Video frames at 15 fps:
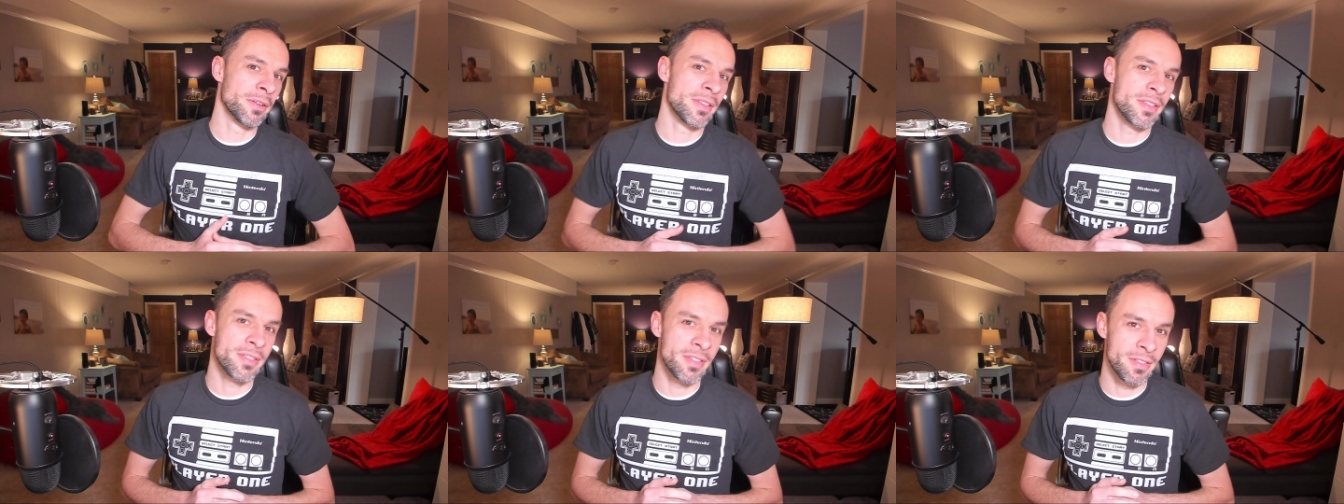
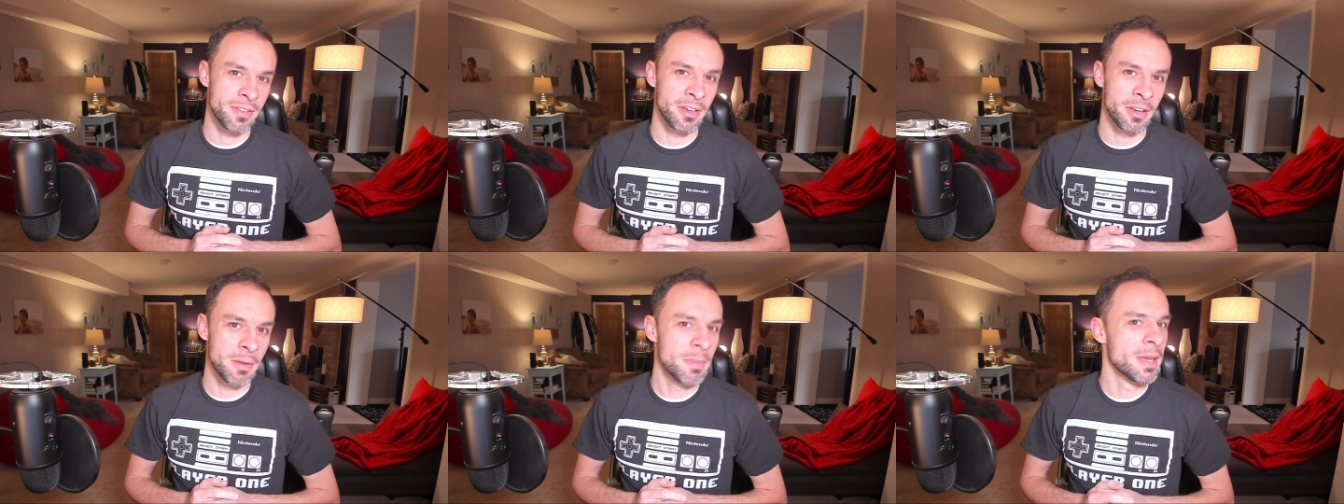This is
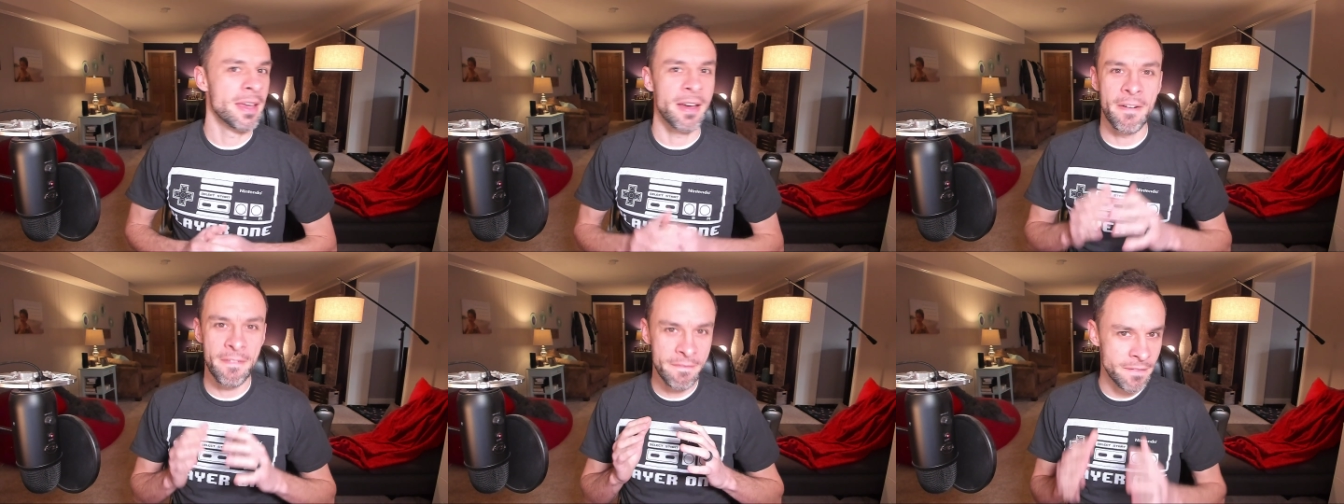going to be
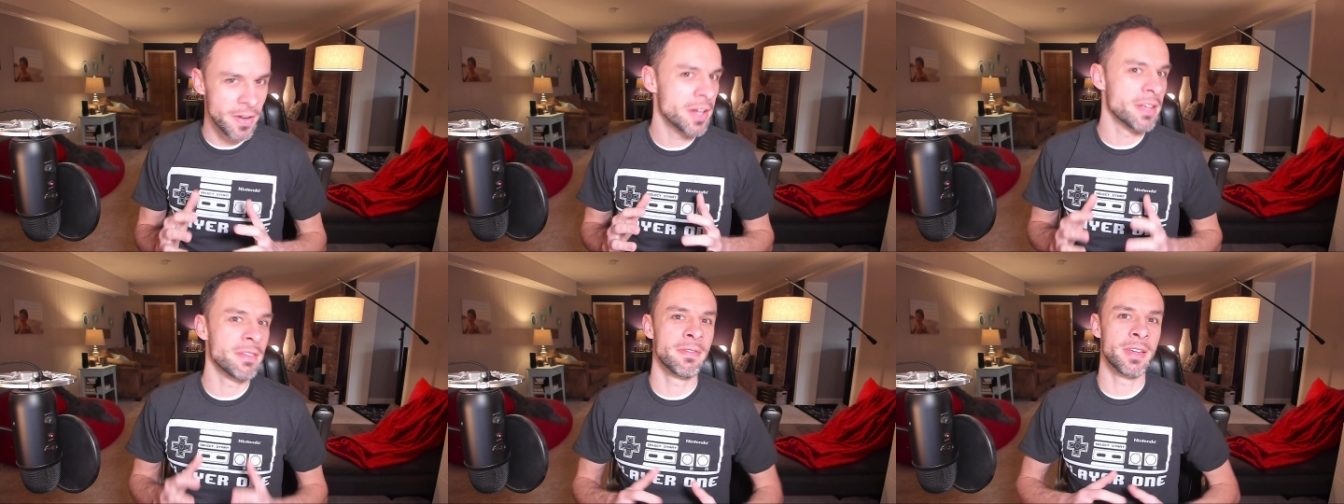a
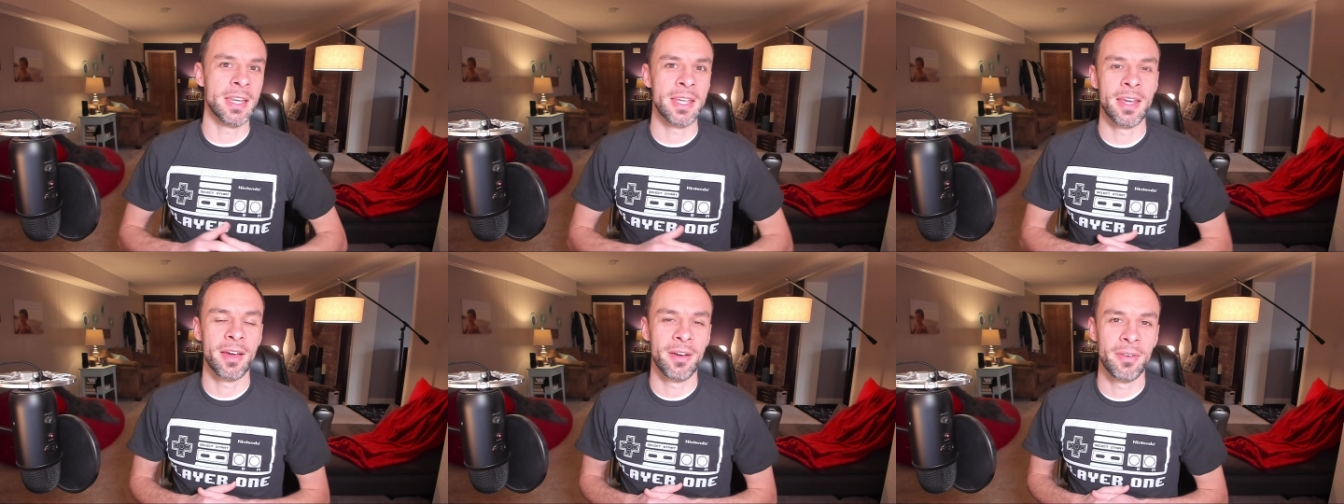fun
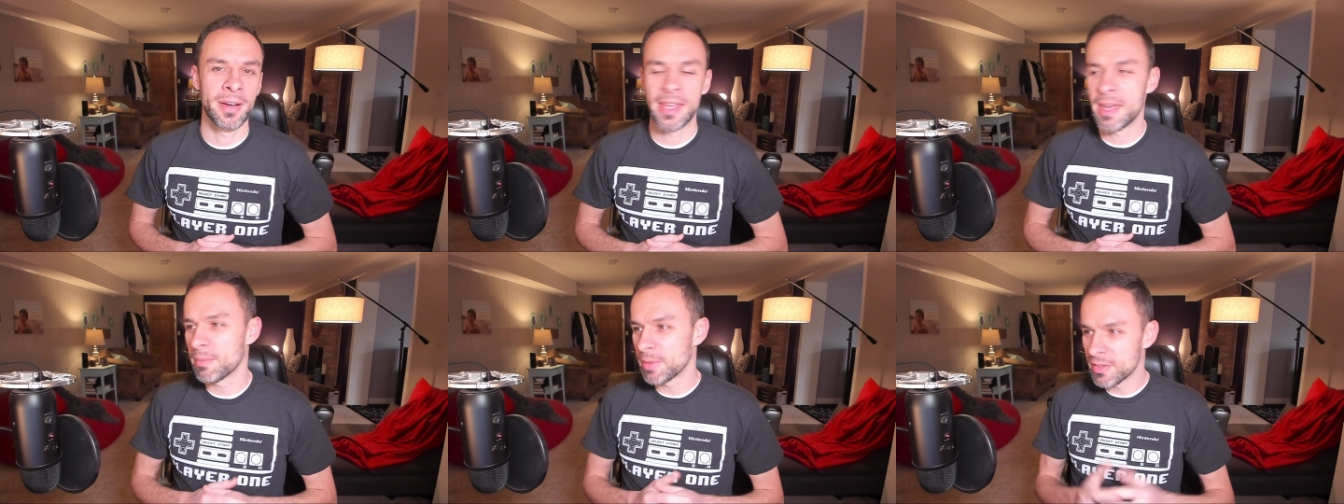video. I
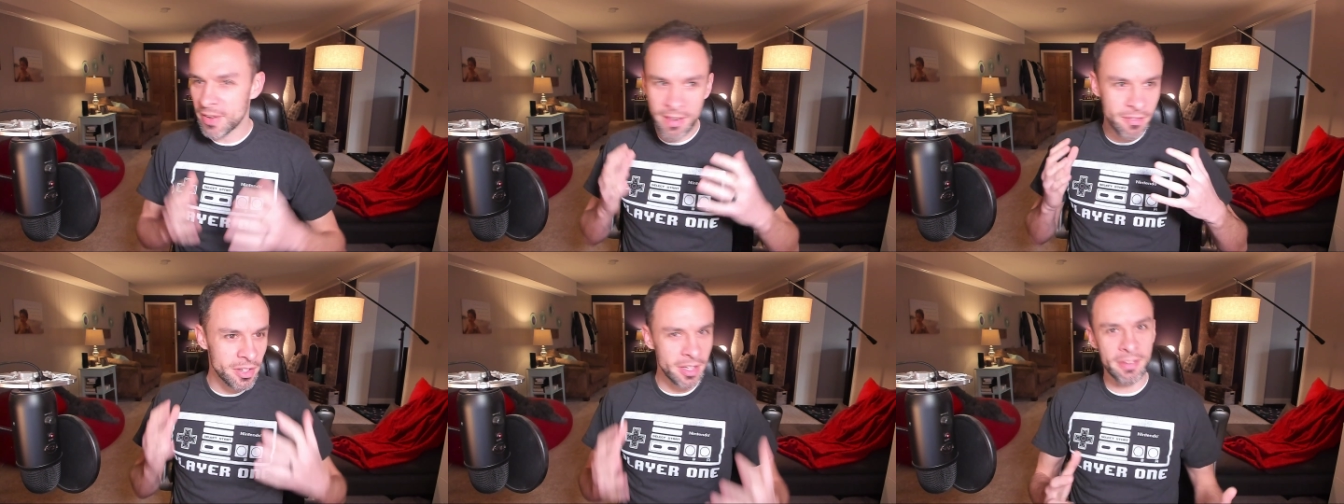can't believe I
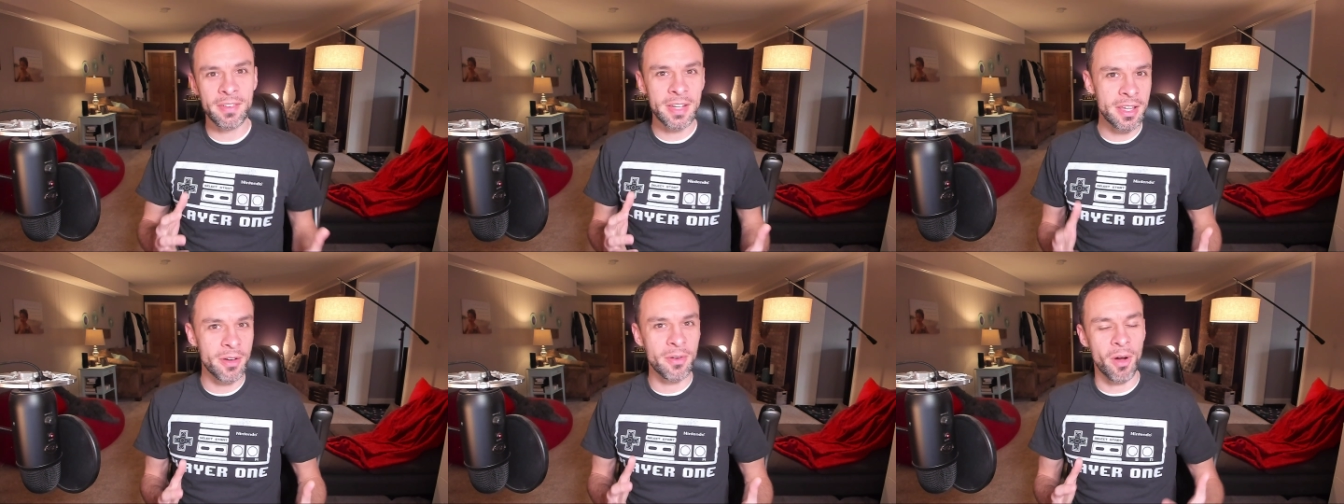haven't done a
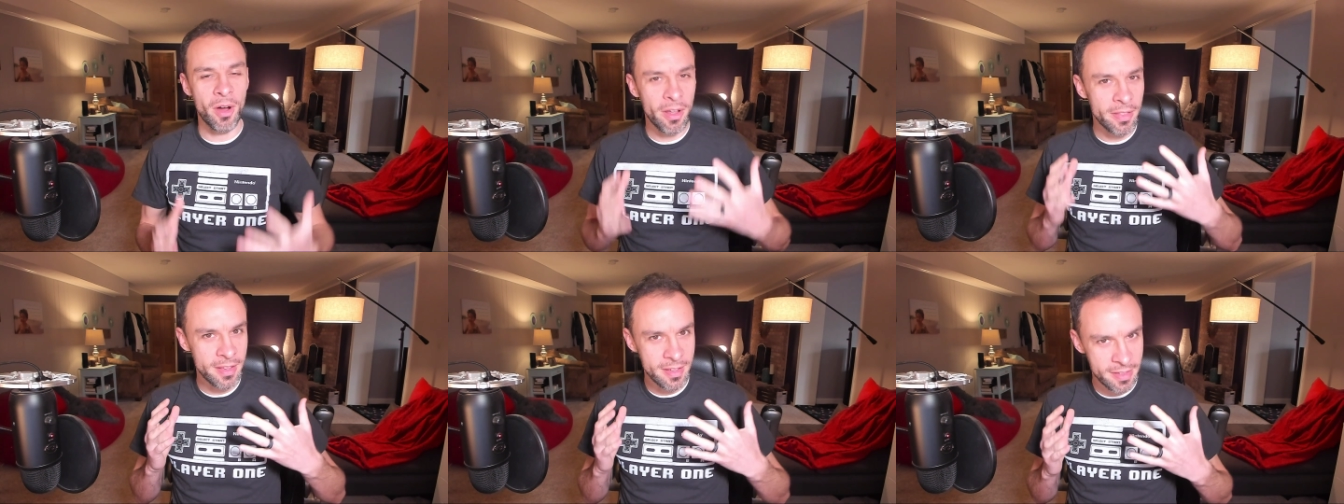video
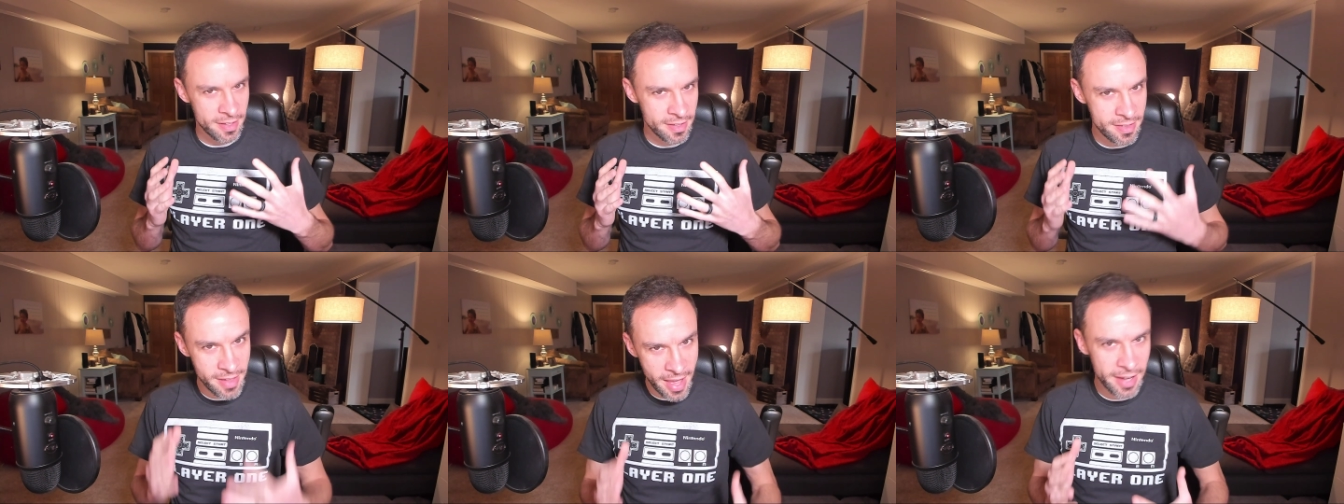on this
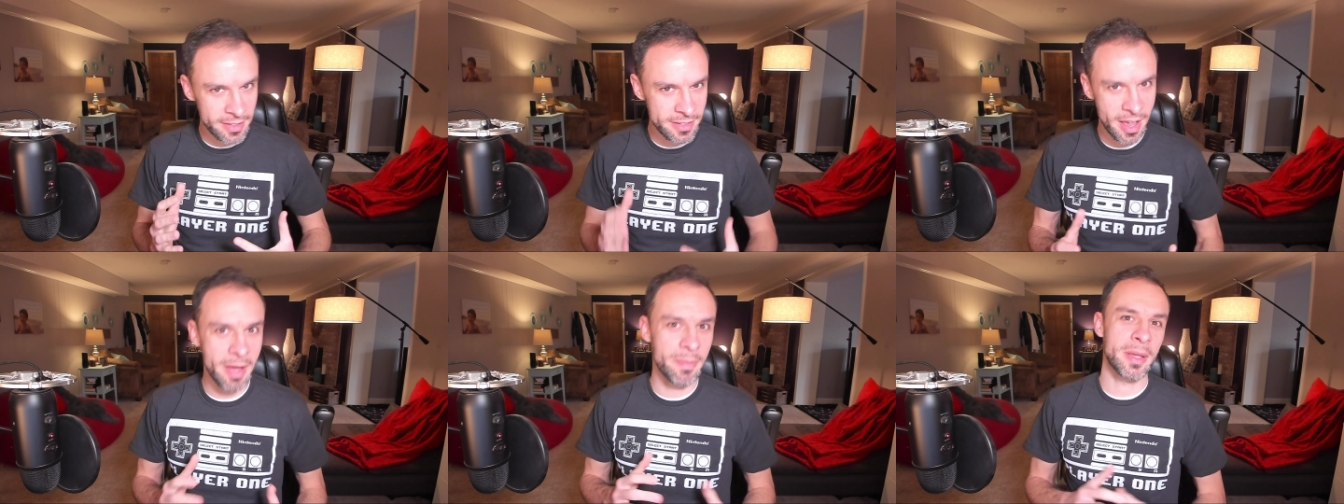exact
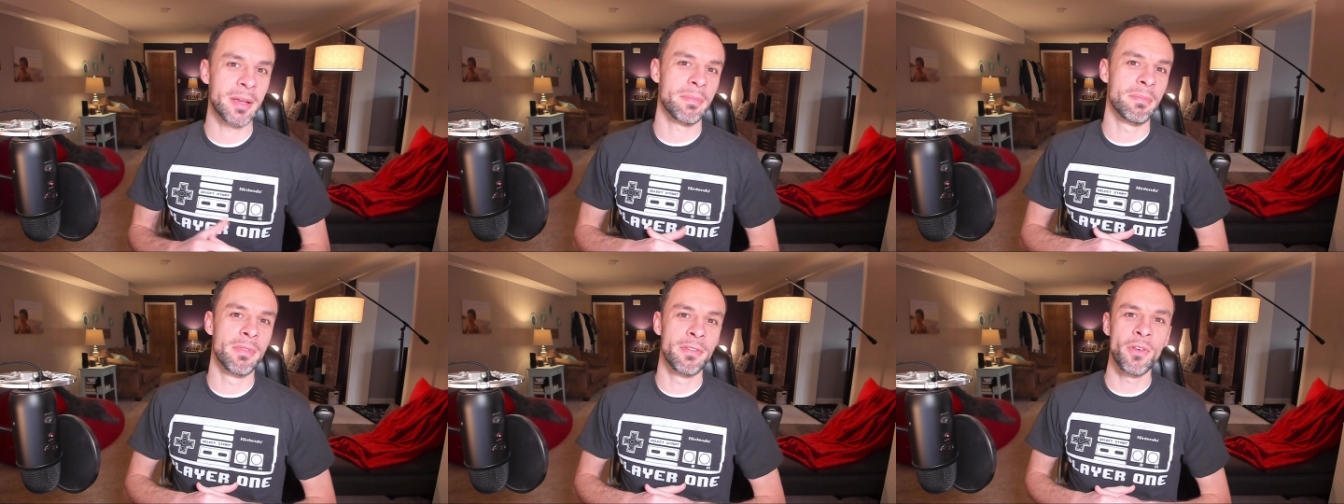topic
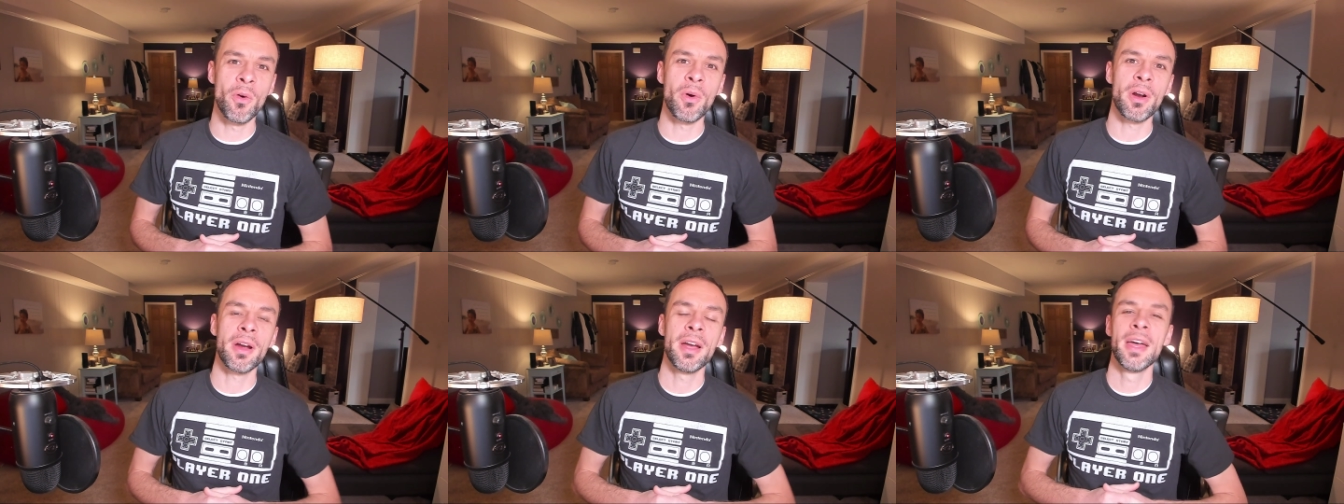
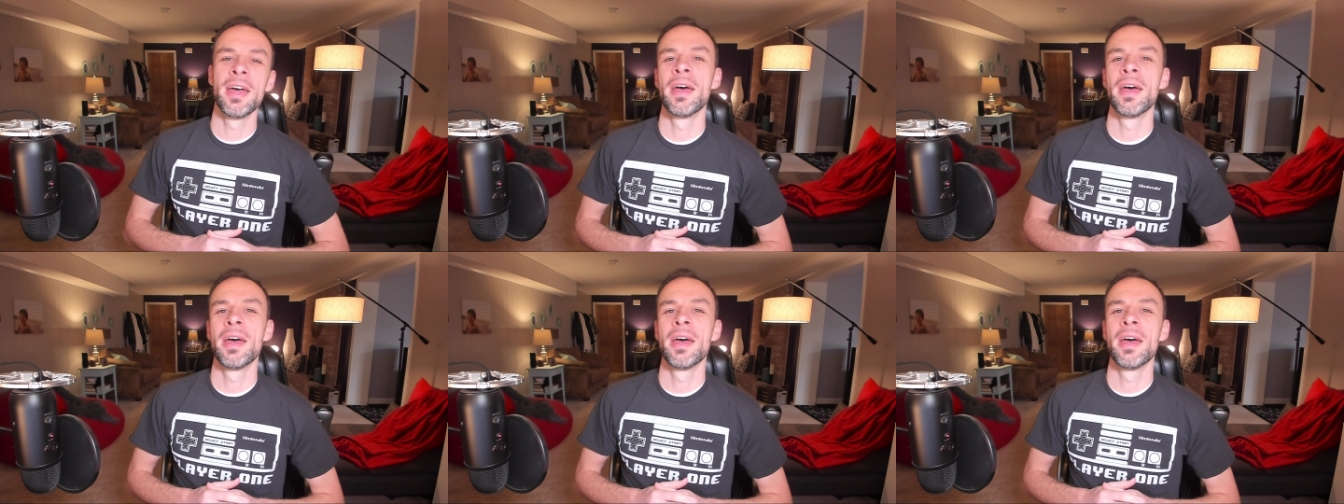before,